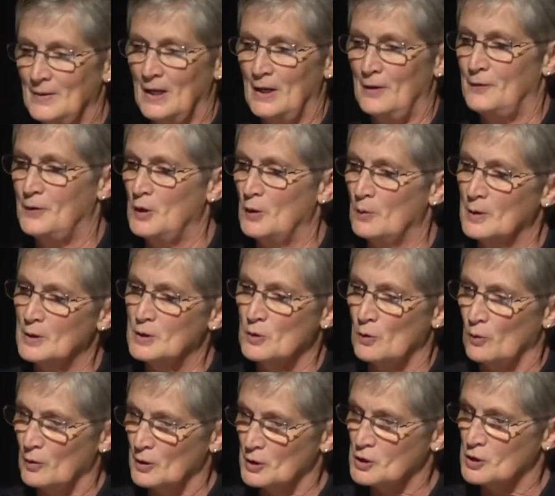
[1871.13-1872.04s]
If you
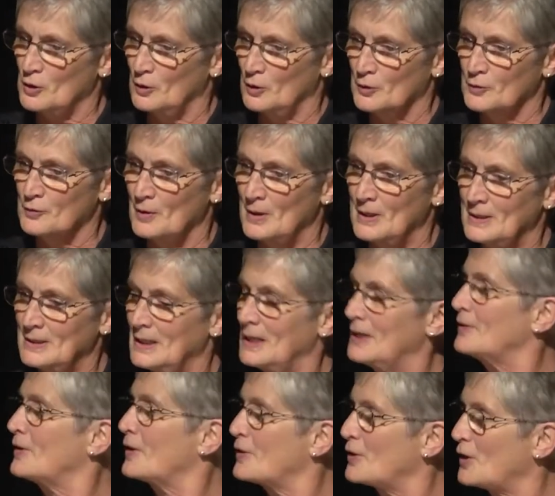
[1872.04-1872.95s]
adore children
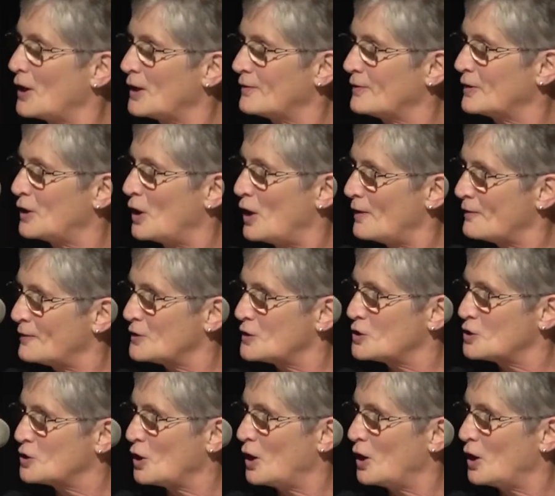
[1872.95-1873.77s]
and the thought of an office